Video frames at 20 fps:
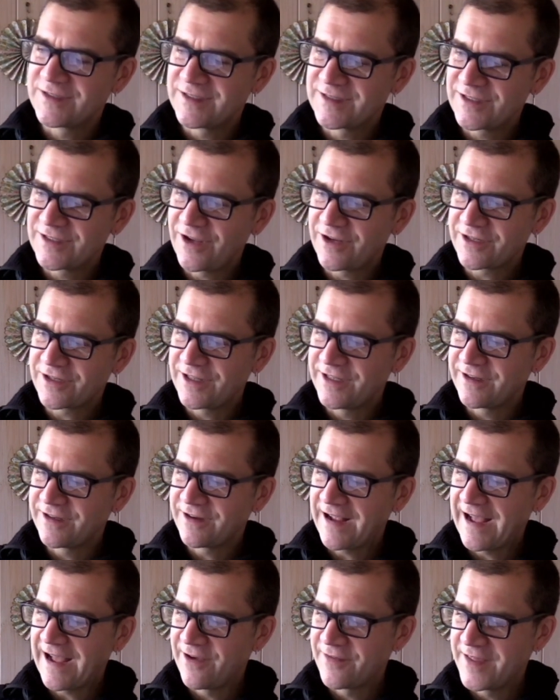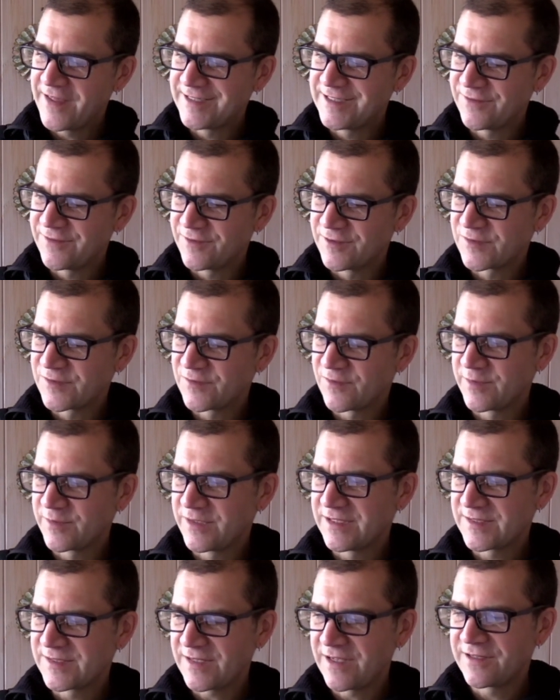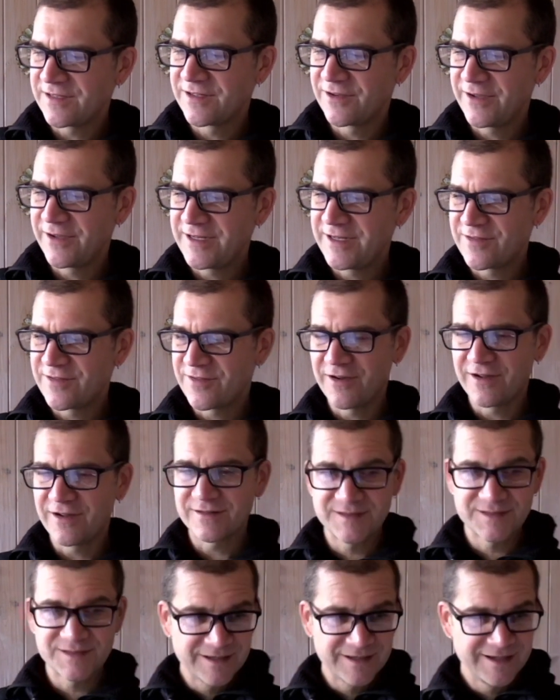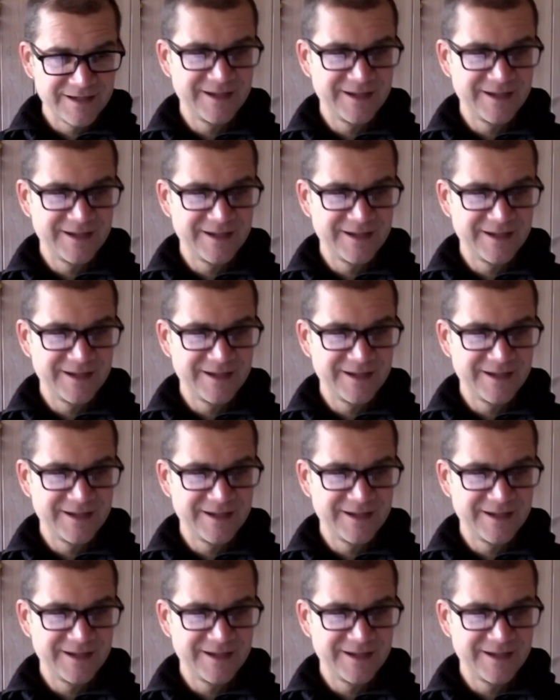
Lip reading: it's not clear how that differs from glissando. Any thoughts?